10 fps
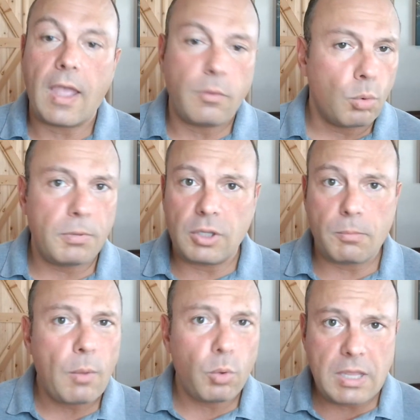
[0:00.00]
And we're
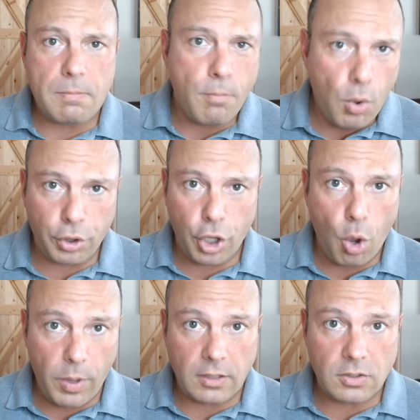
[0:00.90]
building and we'll keep both going.